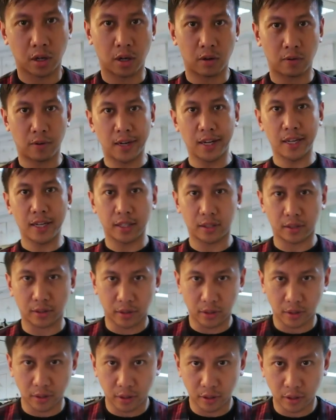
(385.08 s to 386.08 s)
All right.
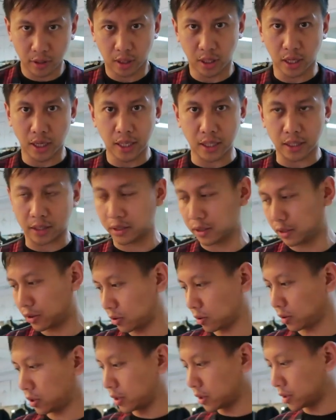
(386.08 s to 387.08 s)
Yes.
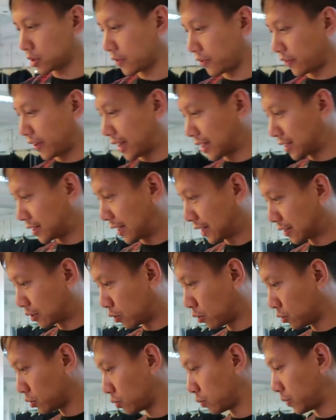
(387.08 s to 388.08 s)
So here's the vest that
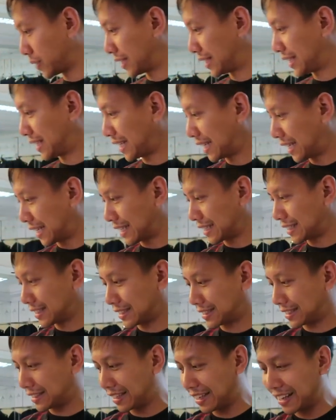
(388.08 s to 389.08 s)
goes with
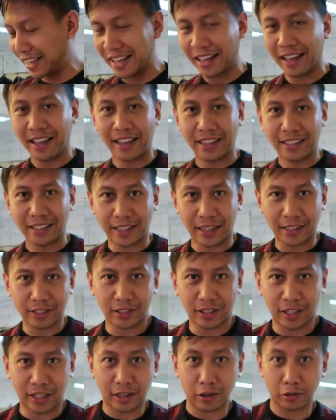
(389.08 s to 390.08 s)
this.
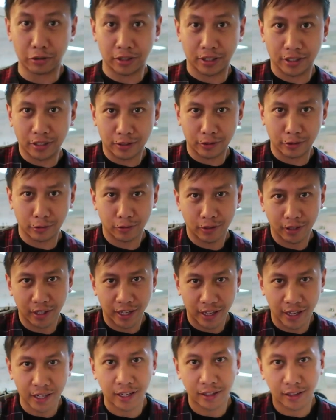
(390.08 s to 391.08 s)
Guys, check out this suit.
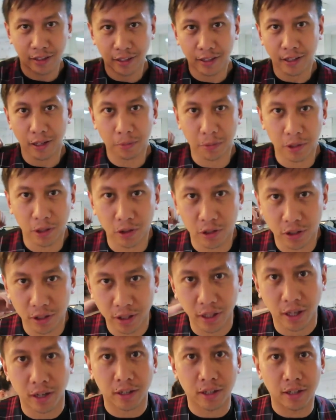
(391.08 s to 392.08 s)
And I think I'm
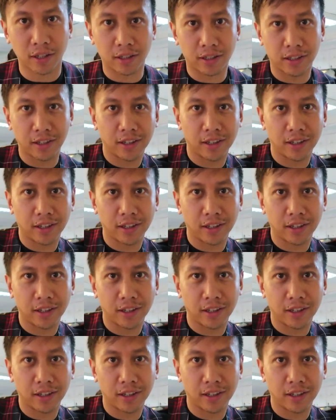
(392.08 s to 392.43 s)
getting it.